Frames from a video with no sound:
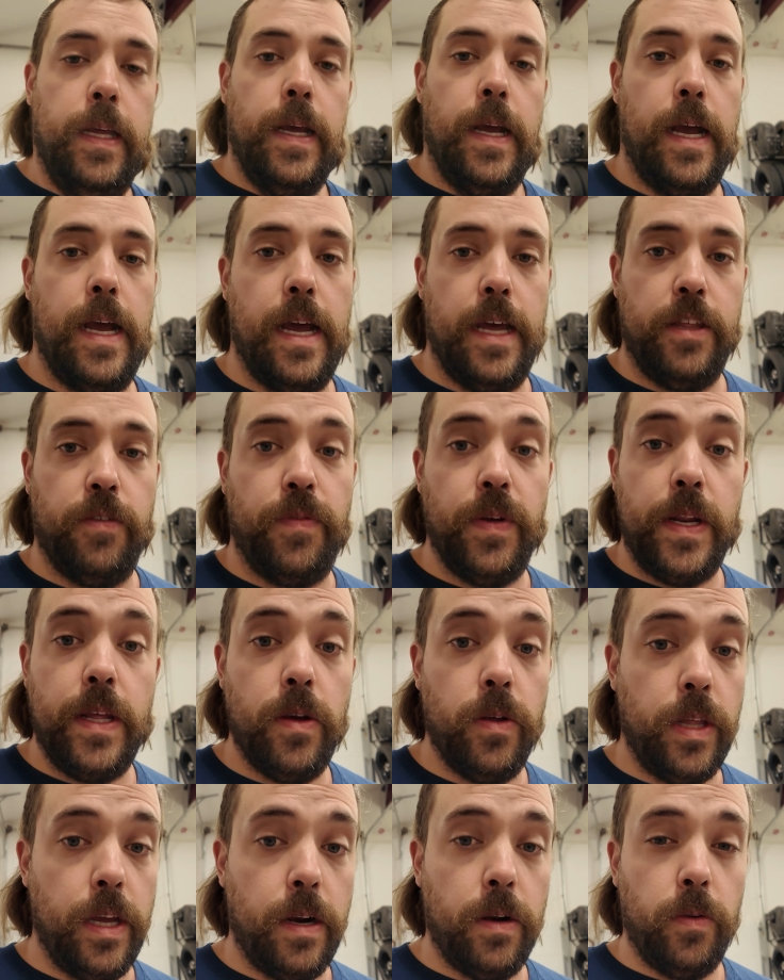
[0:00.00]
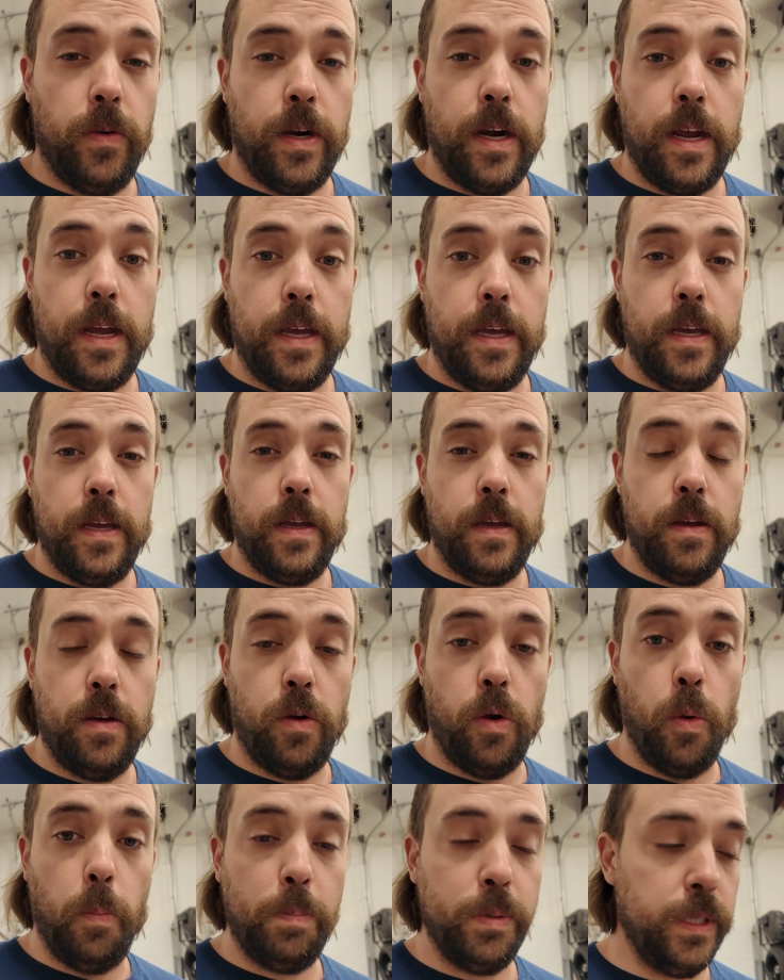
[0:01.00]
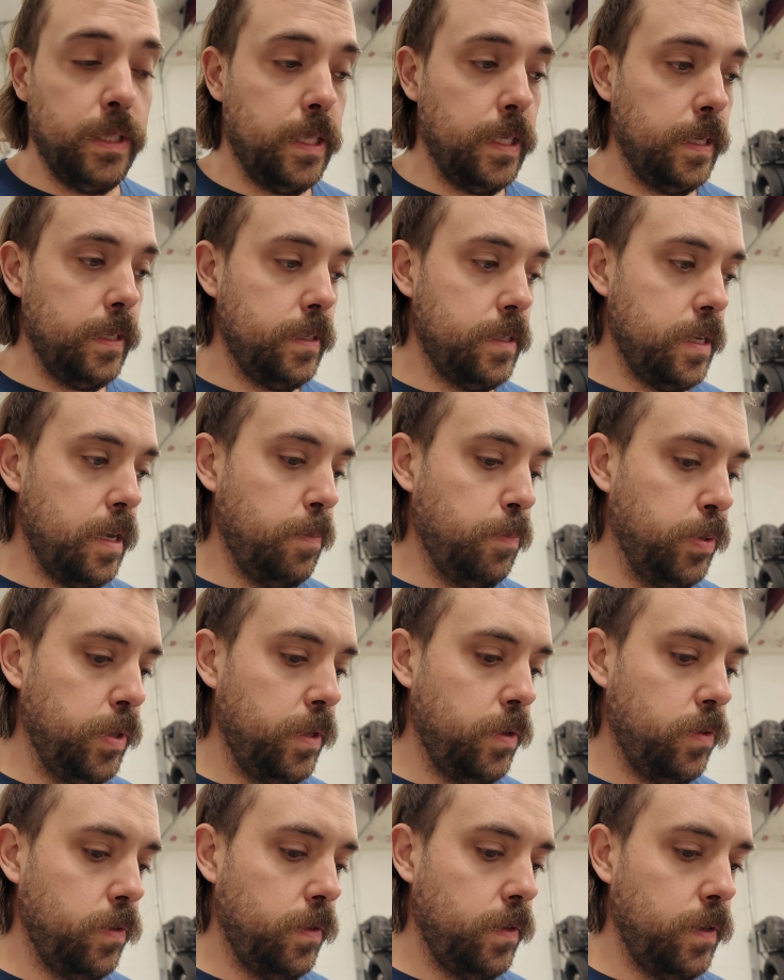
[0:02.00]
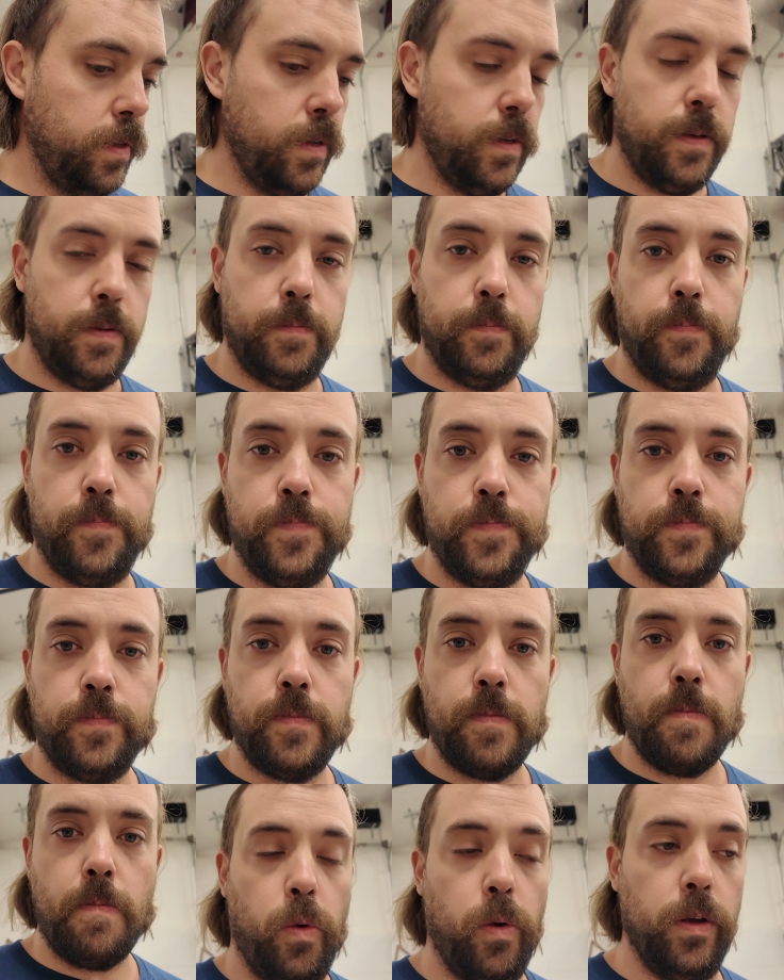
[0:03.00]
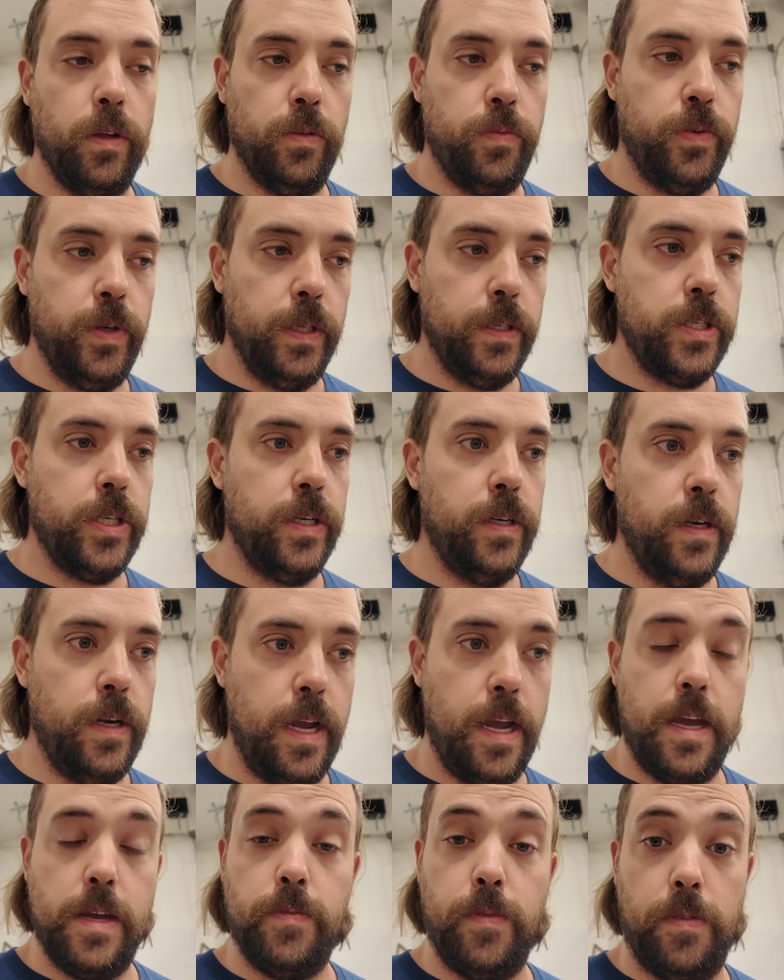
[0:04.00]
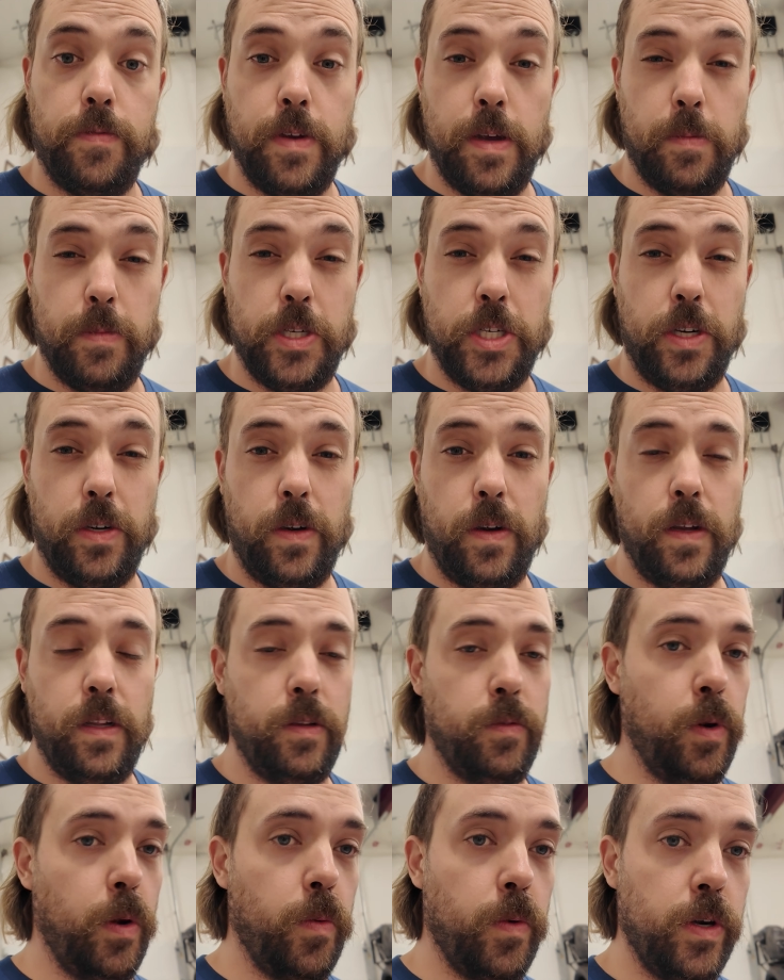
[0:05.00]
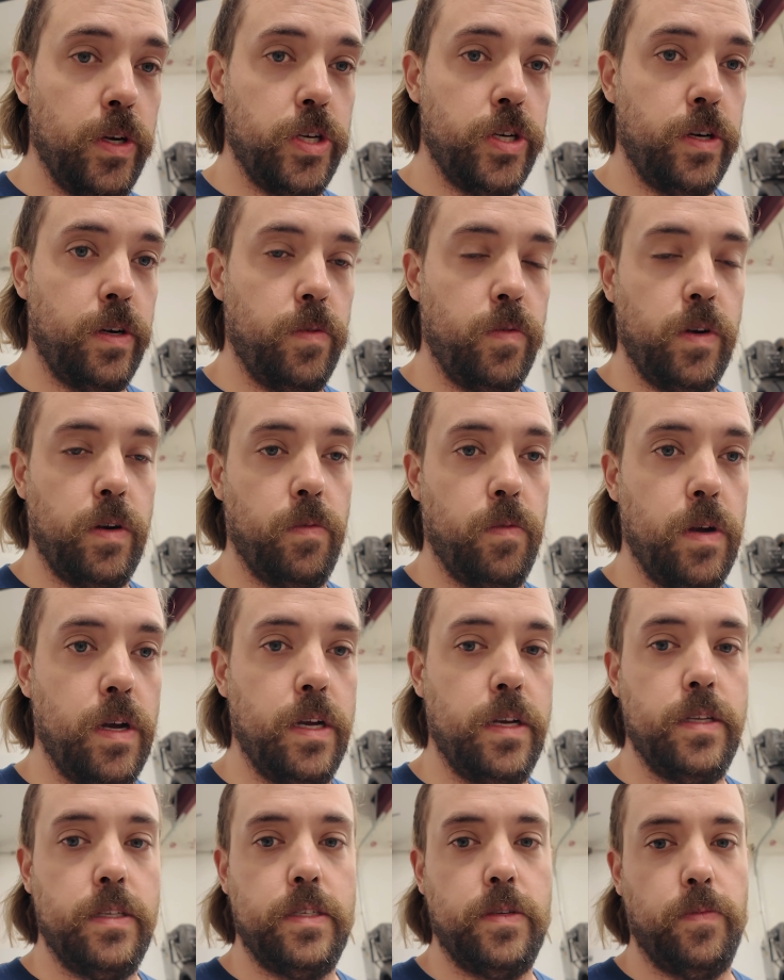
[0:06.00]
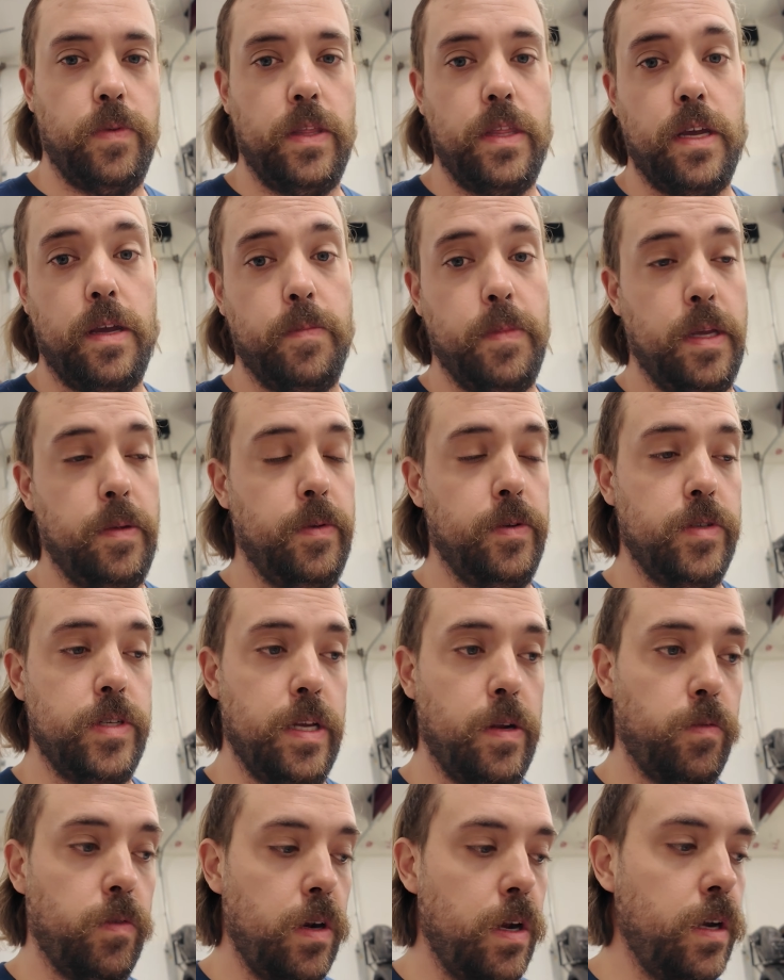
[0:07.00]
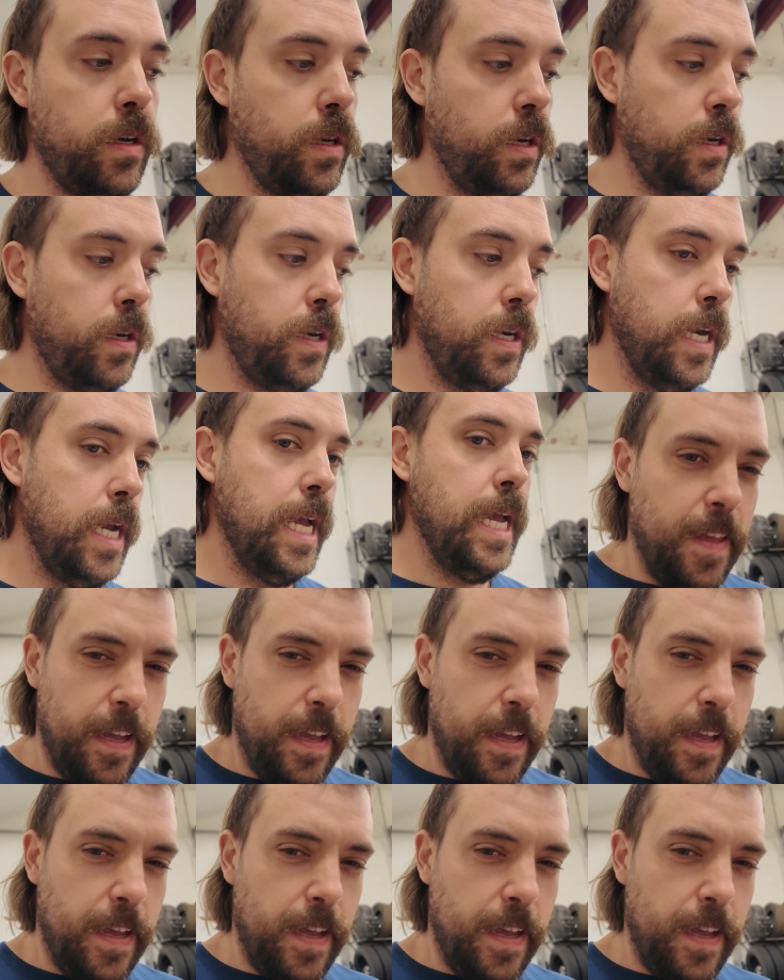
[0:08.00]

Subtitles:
the video there where I opened things up in the oil filter and we found material and we weren't sure what it was and we thought maybe it was that rocker. I